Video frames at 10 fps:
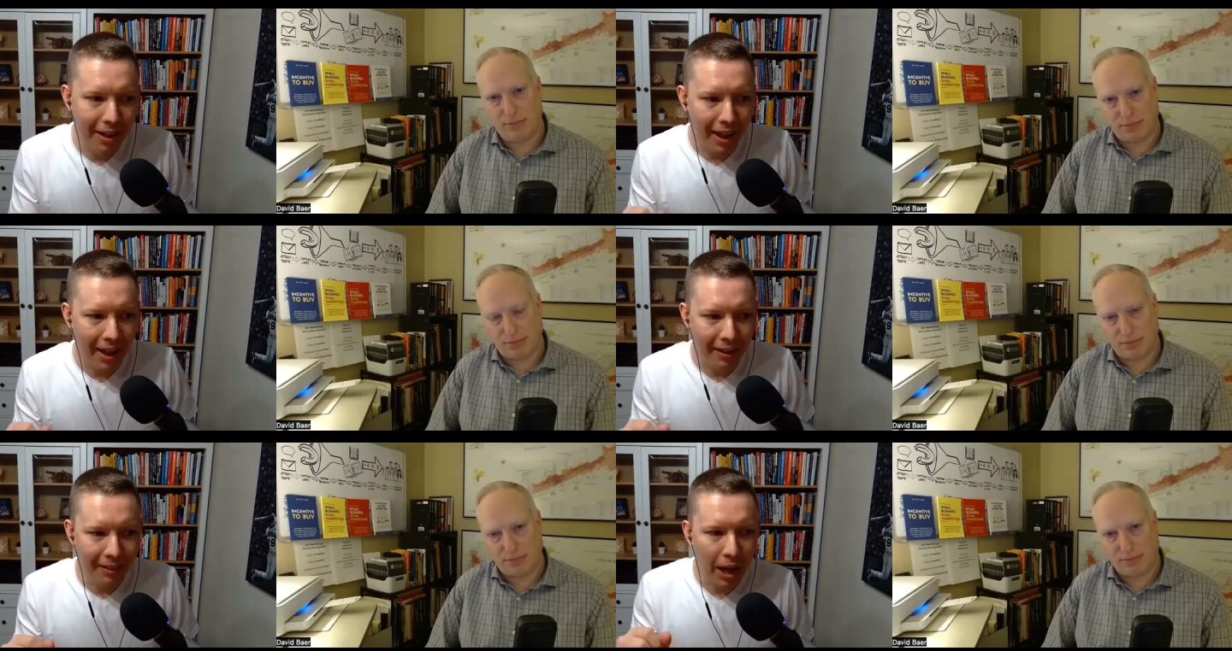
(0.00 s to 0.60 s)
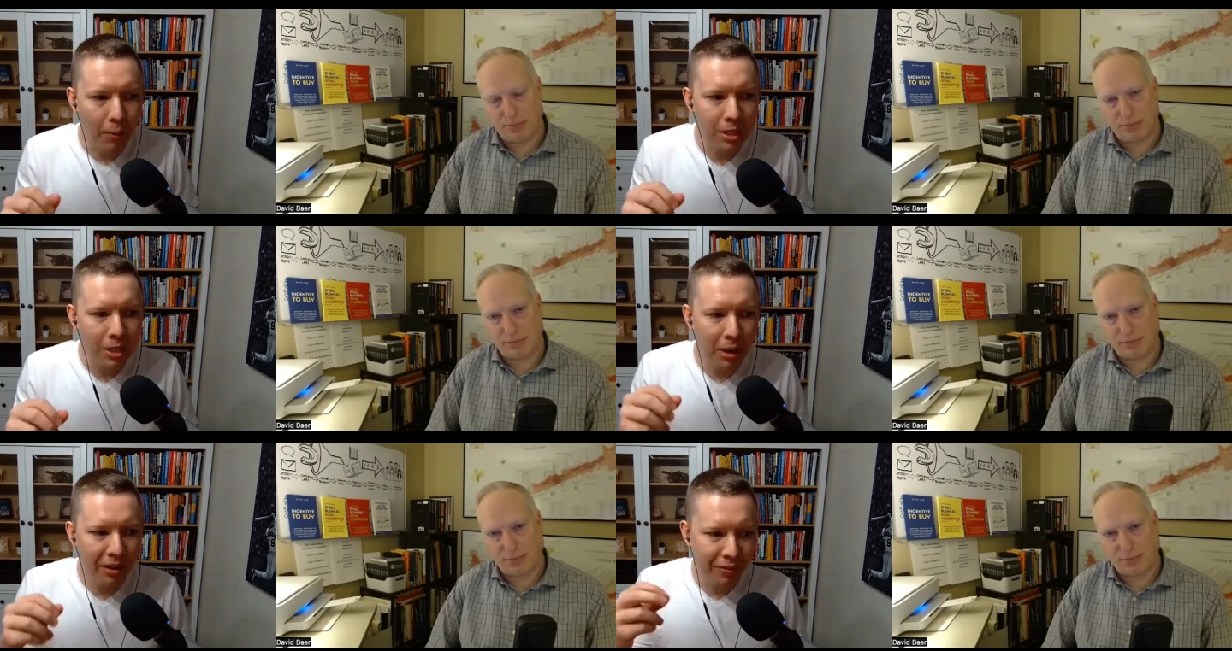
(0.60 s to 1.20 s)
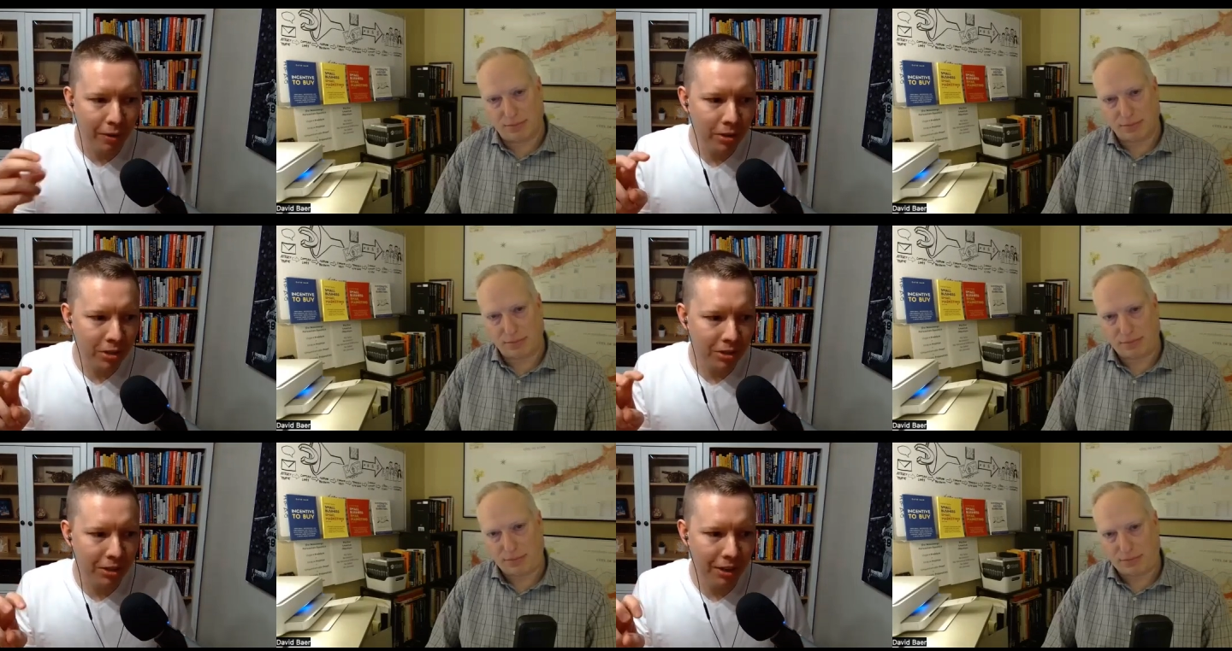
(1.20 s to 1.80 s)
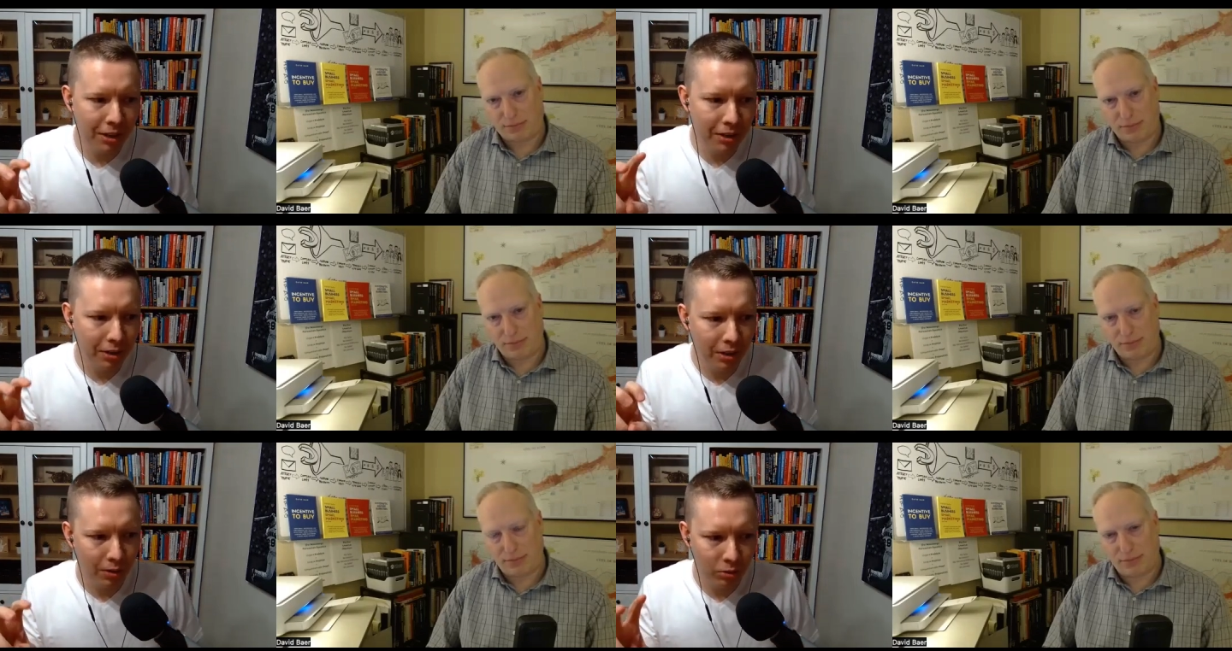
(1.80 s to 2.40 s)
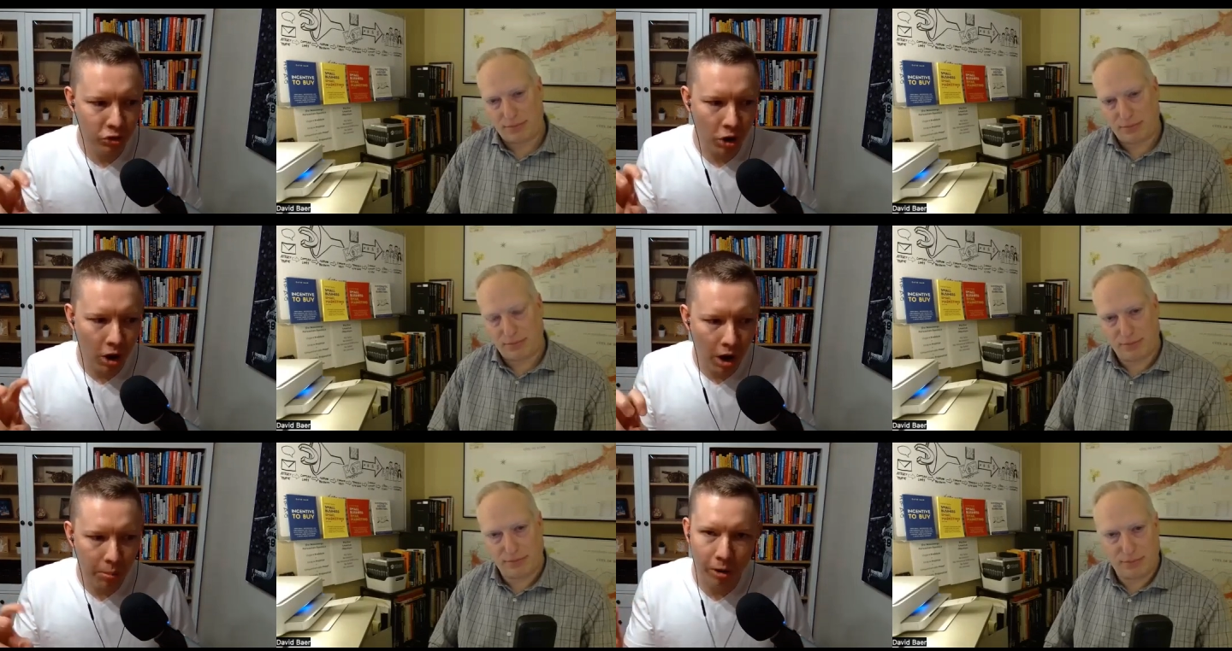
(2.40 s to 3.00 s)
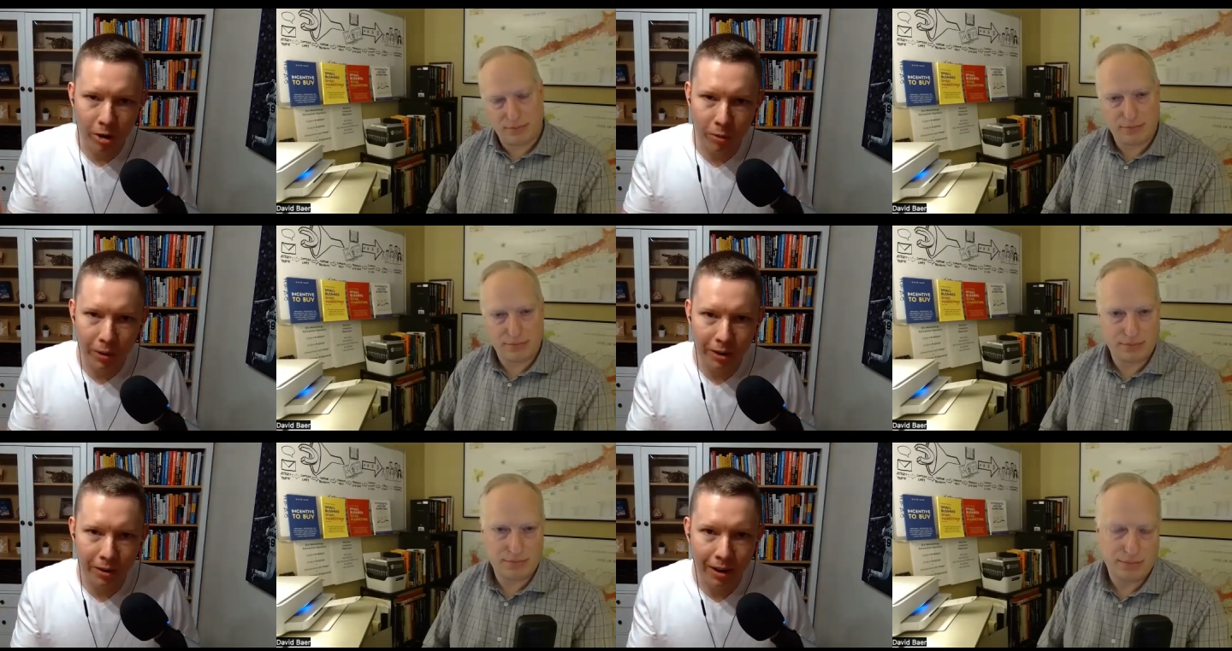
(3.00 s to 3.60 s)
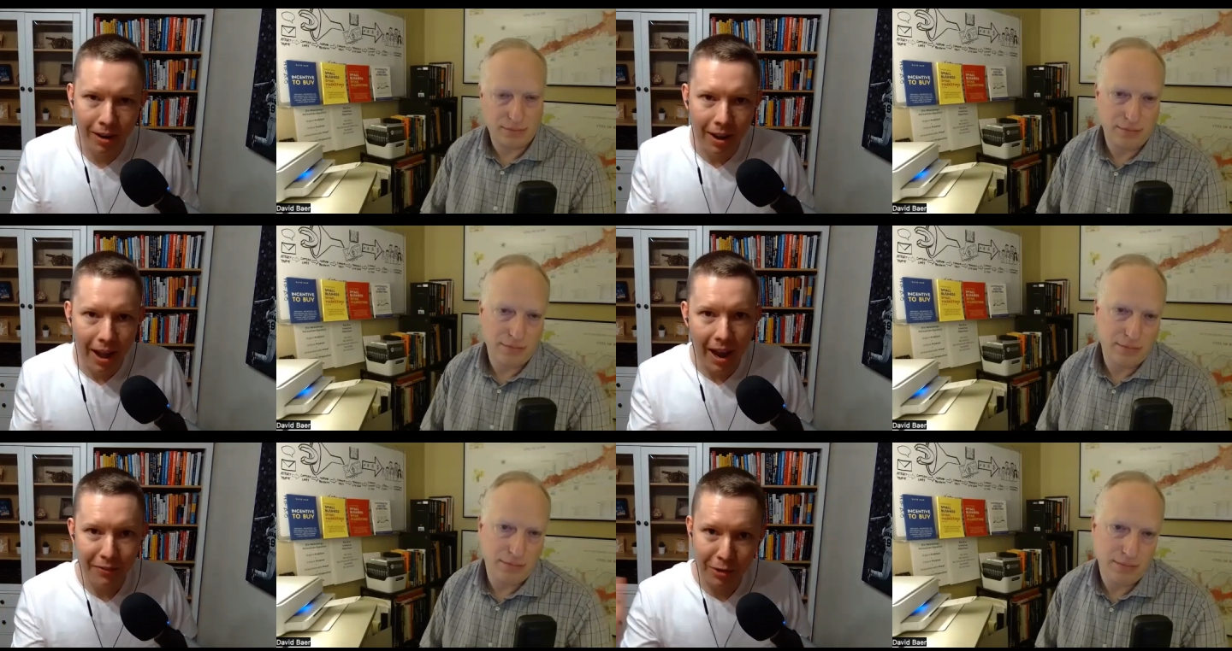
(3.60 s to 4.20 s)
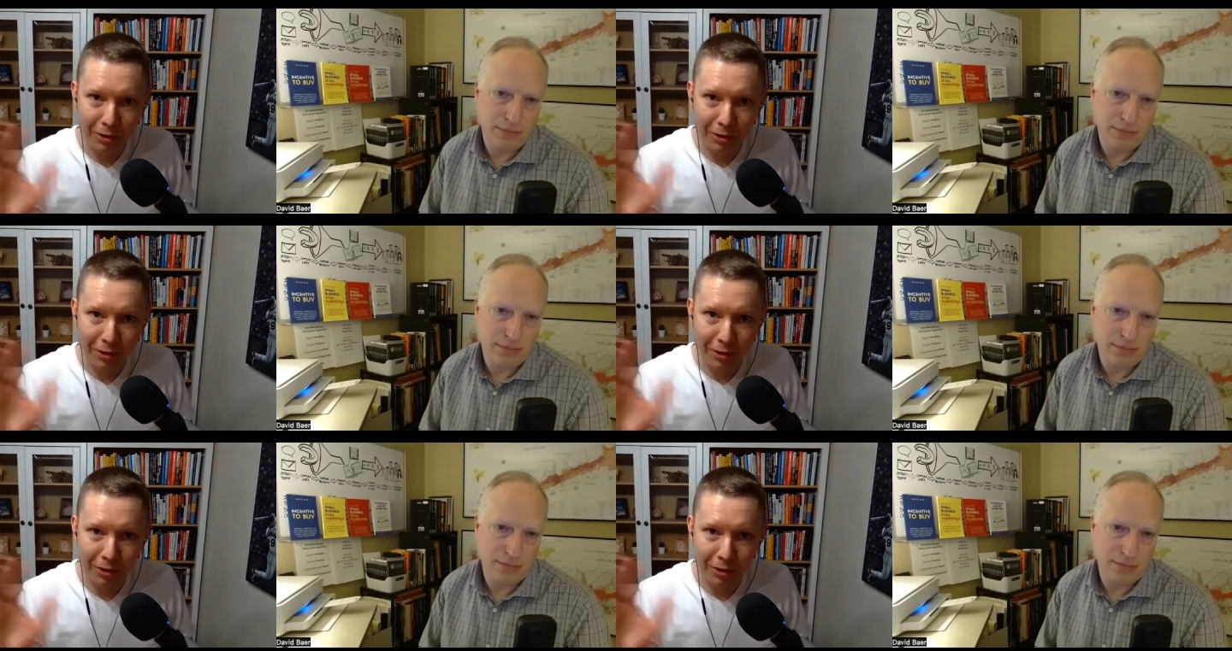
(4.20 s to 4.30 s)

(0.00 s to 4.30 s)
Speaker 1: And that was my first, you, you know, job or career after